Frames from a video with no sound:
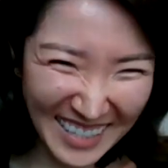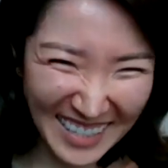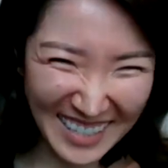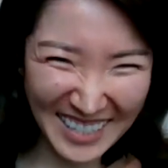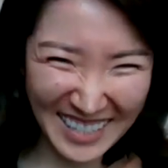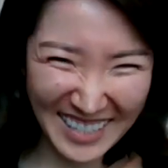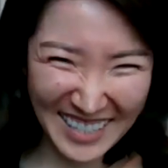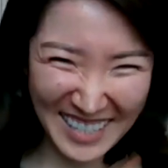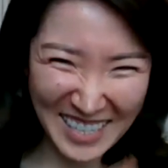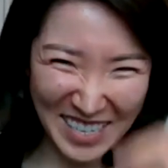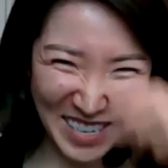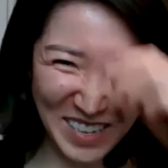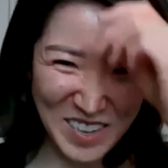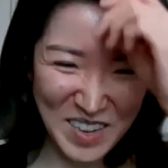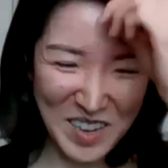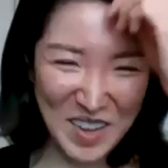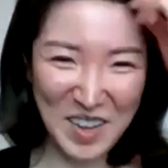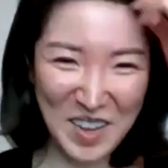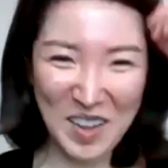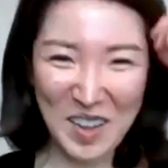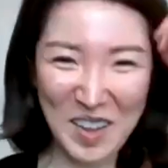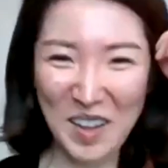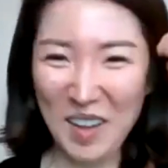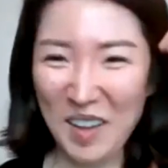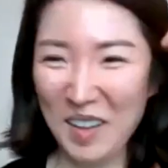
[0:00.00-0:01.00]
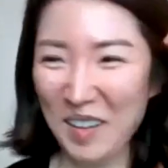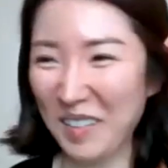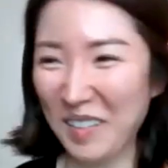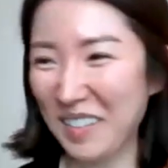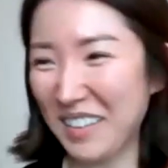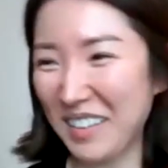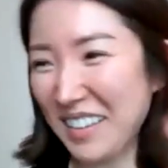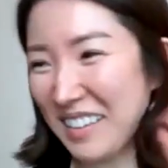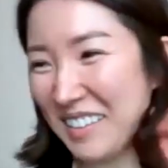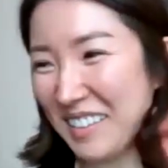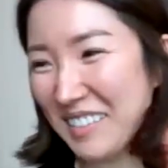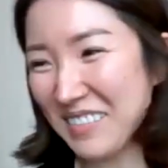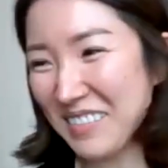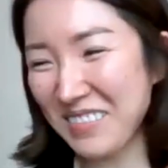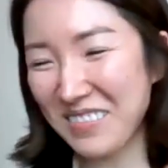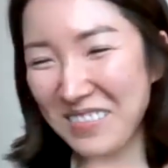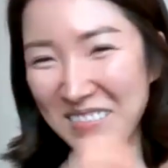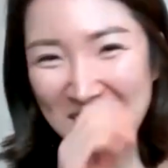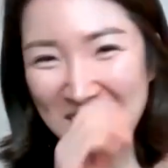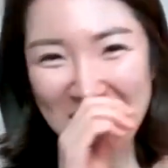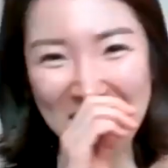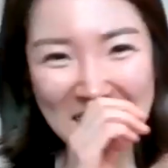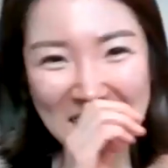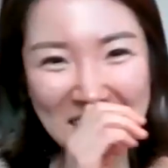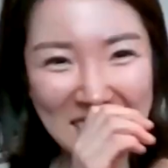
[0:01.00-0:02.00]
oh. okay.
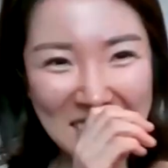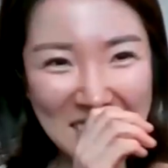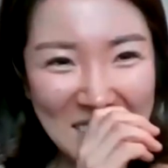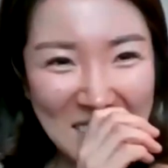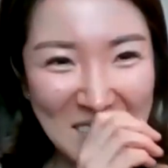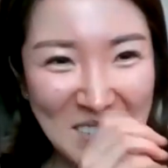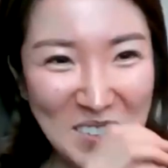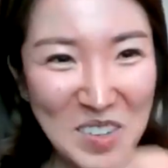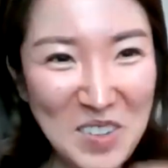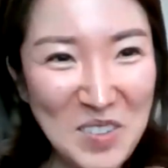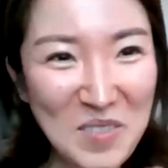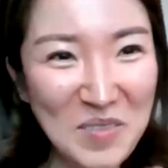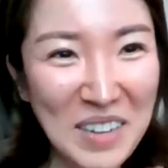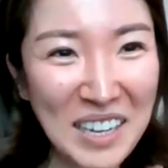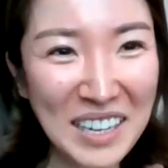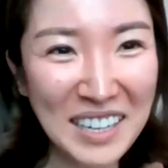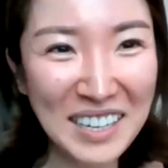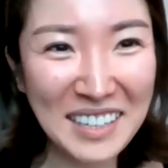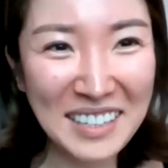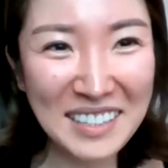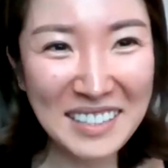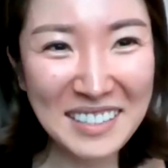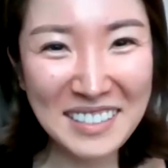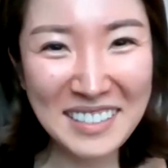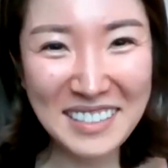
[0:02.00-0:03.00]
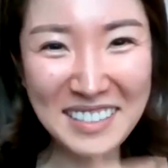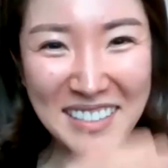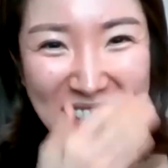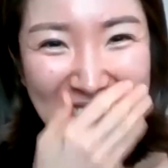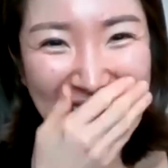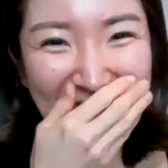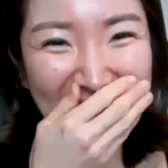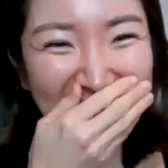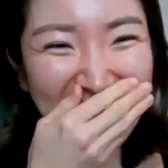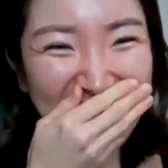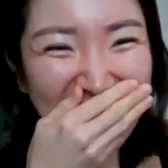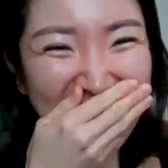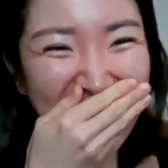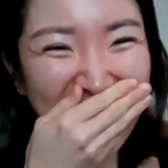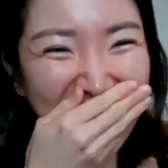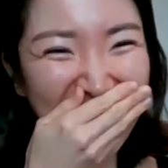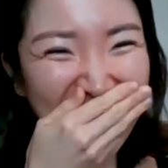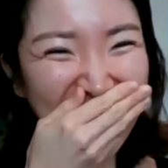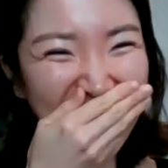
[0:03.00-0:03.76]
Do you mind? No.